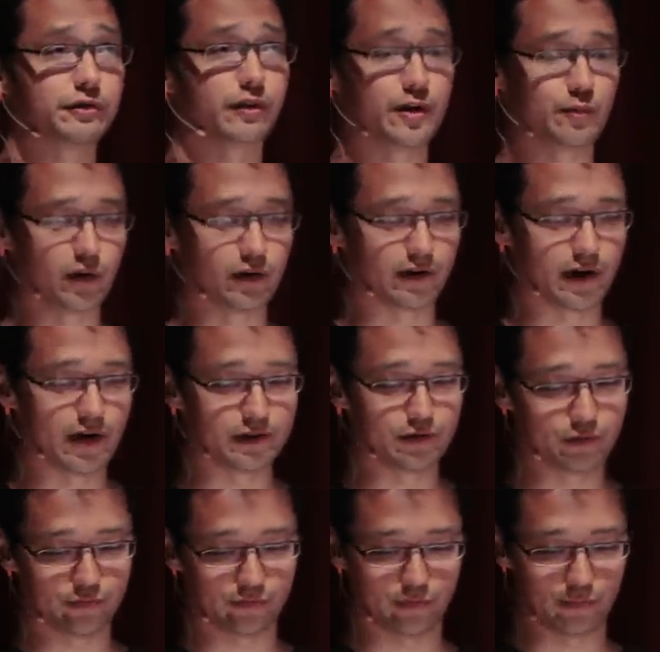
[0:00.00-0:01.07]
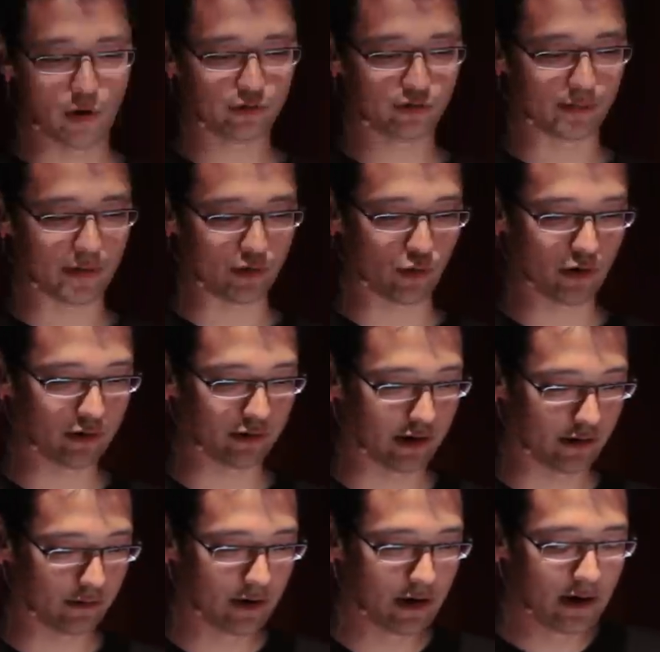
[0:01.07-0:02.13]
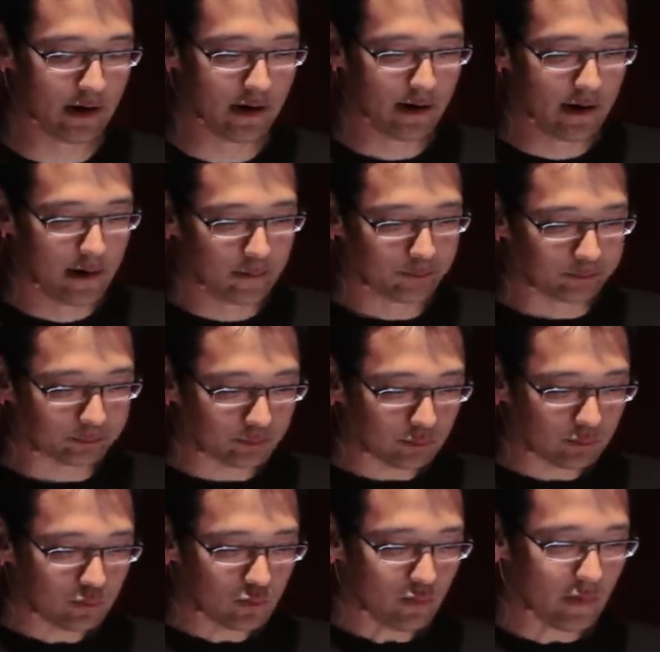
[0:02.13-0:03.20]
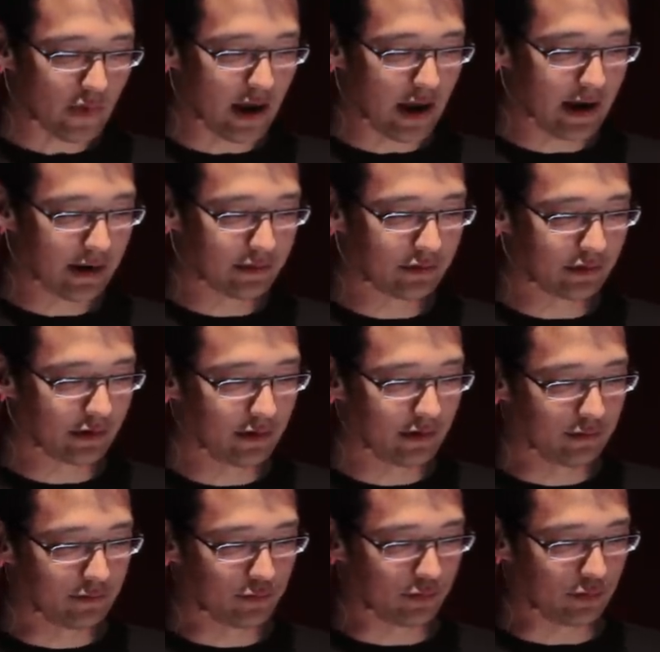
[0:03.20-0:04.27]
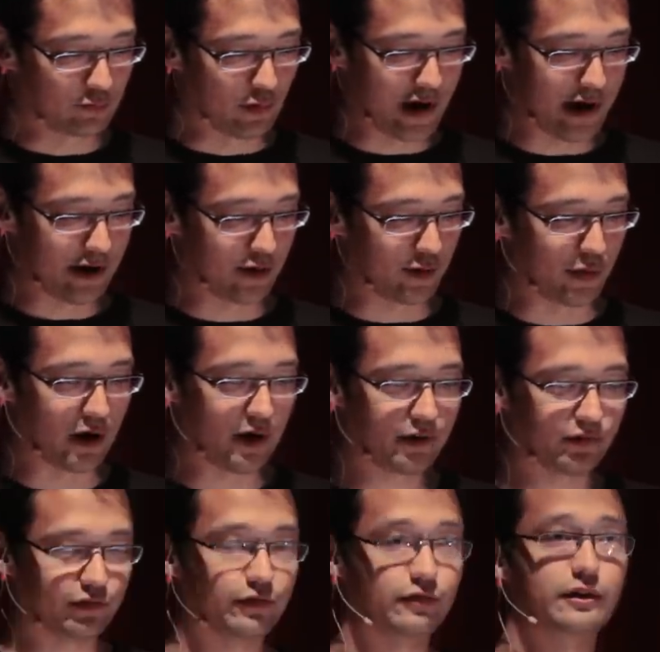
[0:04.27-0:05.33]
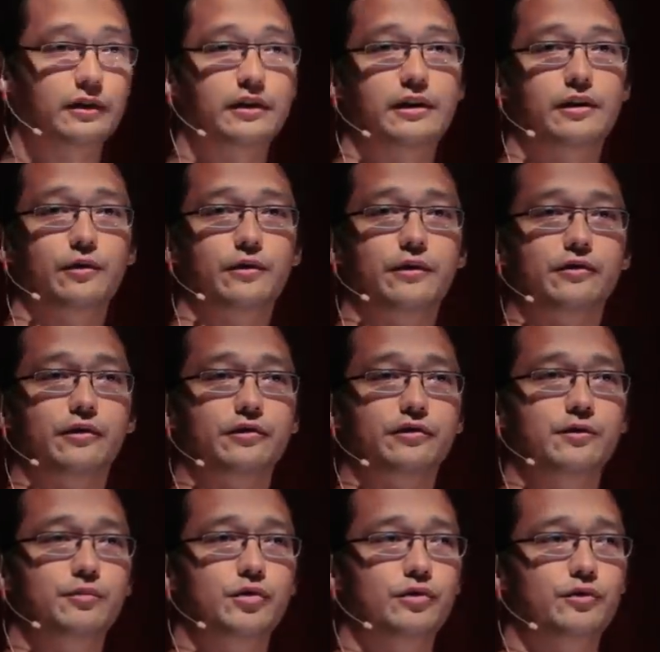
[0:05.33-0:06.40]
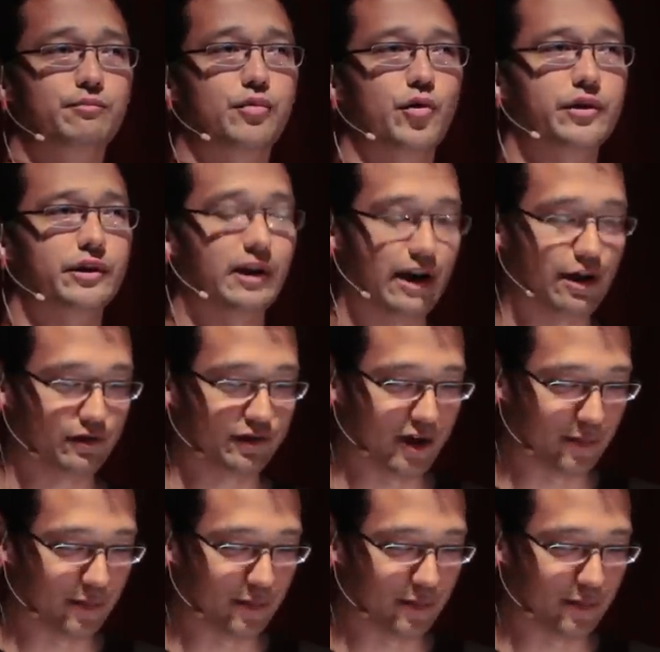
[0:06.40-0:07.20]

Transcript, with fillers: framework that I use for most of my work now. And uh, right out of the box, you know, there's a simple point cloud